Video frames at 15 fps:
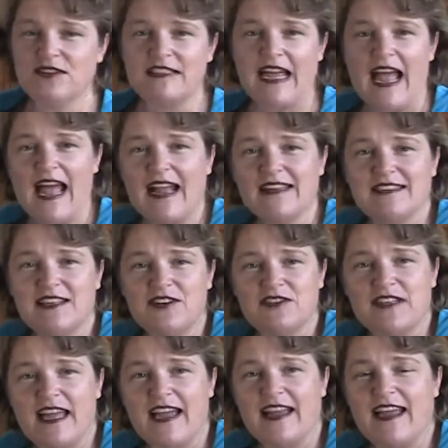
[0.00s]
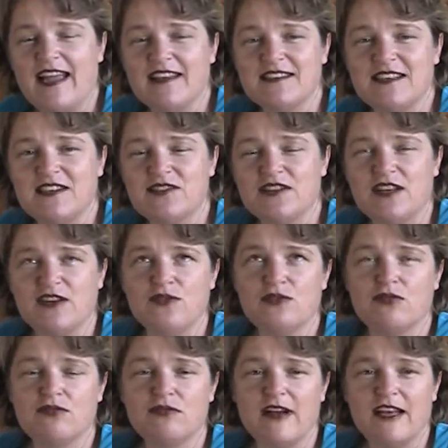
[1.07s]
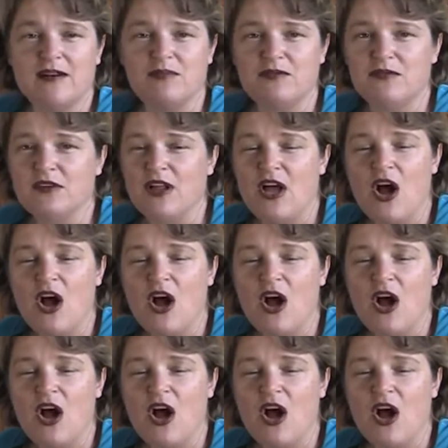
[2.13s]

Tack. Taylor Tack has these incredible